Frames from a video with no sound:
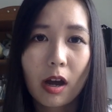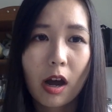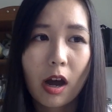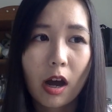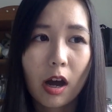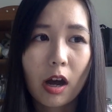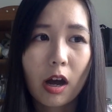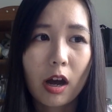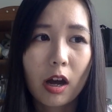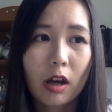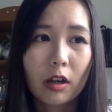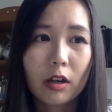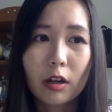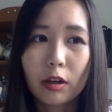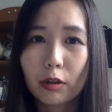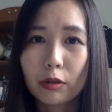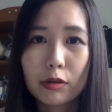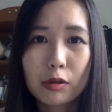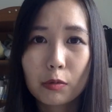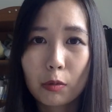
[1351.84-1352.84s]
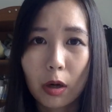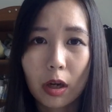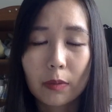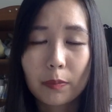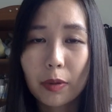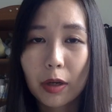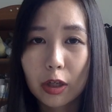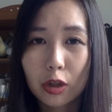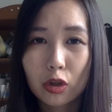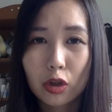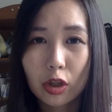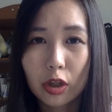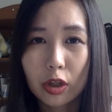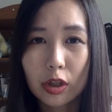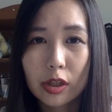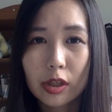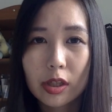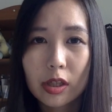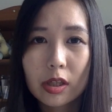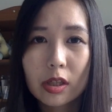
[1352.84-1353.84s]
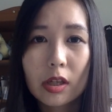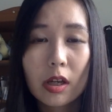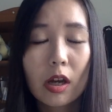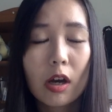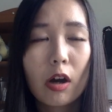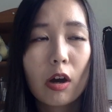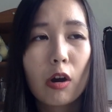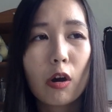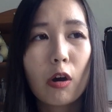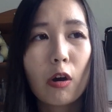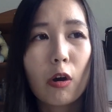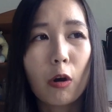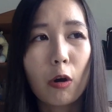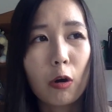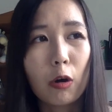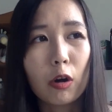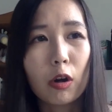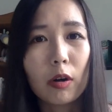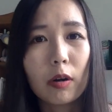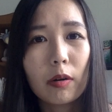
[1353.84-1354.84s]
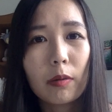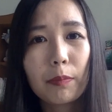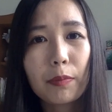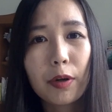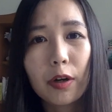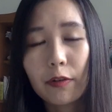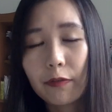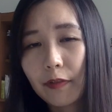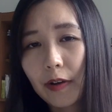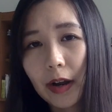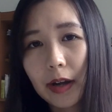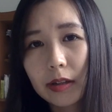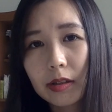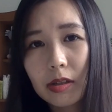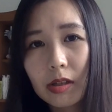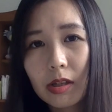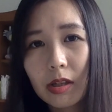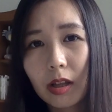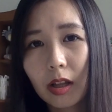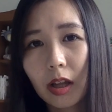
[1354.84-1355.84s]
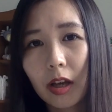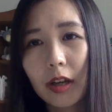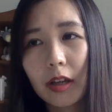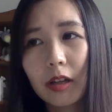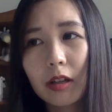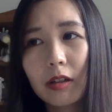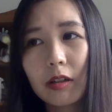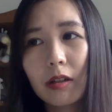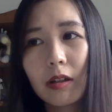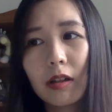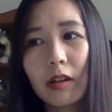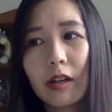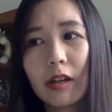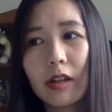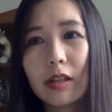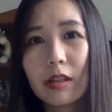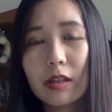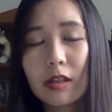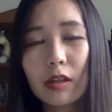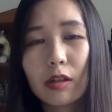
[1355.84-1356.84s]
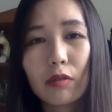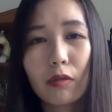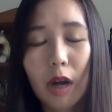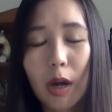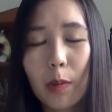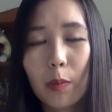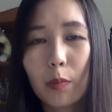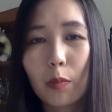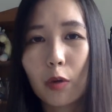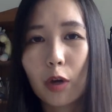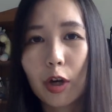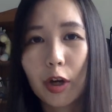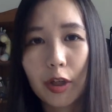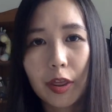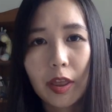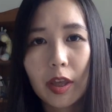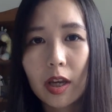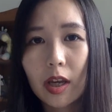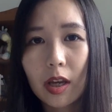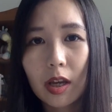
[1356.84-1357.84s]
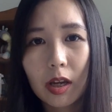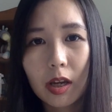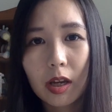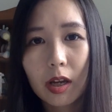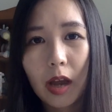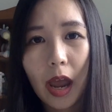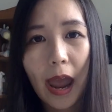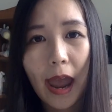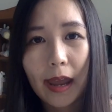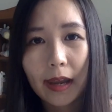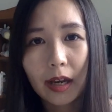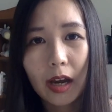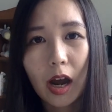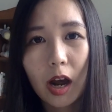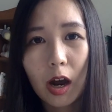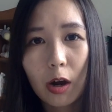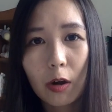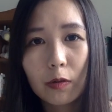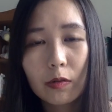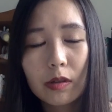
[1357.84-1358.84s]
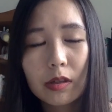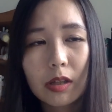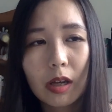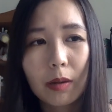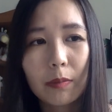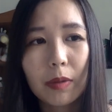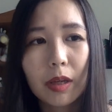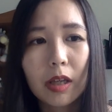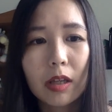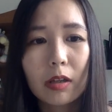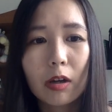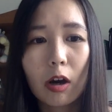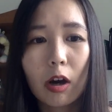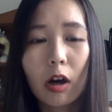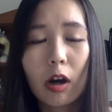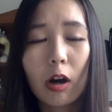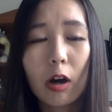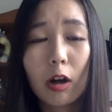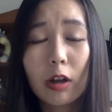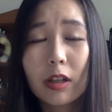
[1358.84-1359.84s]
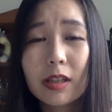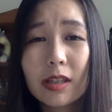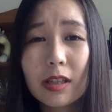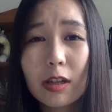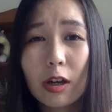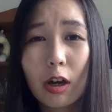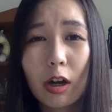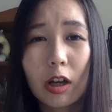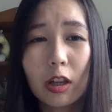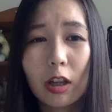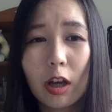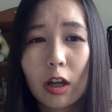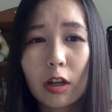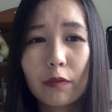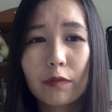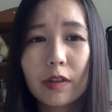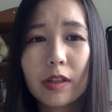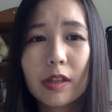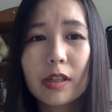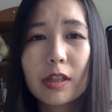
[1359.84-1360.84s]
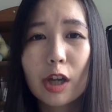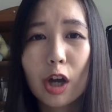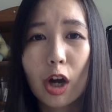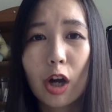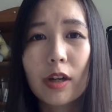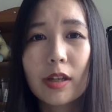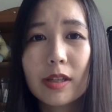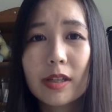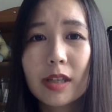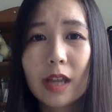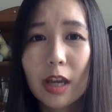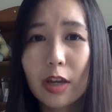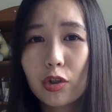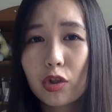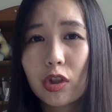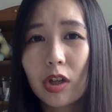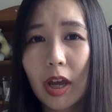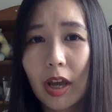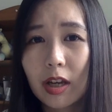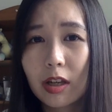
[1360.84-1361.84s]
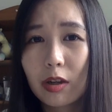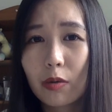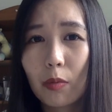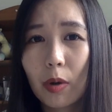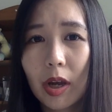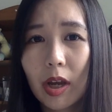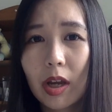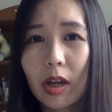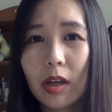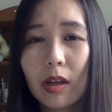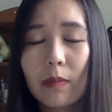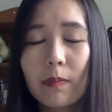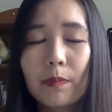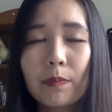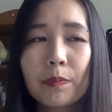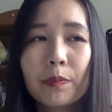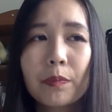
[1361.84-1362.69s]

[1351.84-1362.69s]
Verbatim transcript: uh, girl squad pictures or perfect like Instagram worthy hangouts. I mean, o- honestly, a lot of these are staged anyway.